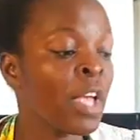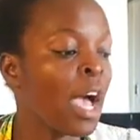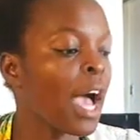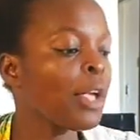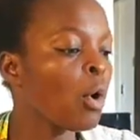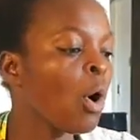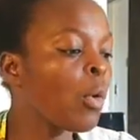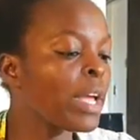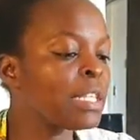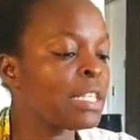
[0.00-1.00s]
I
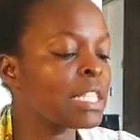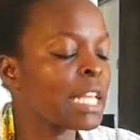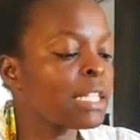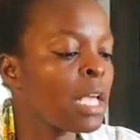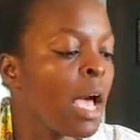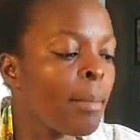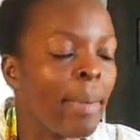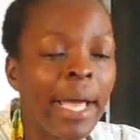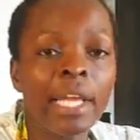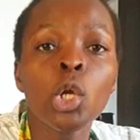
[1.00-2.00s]
always start
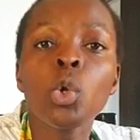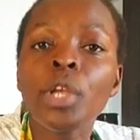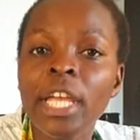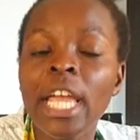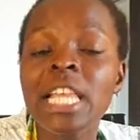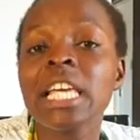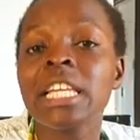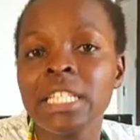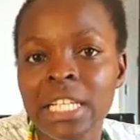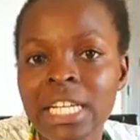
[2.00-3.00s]
by looking at the
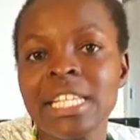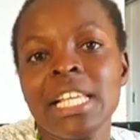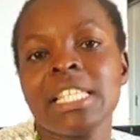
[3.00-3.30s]
ingredients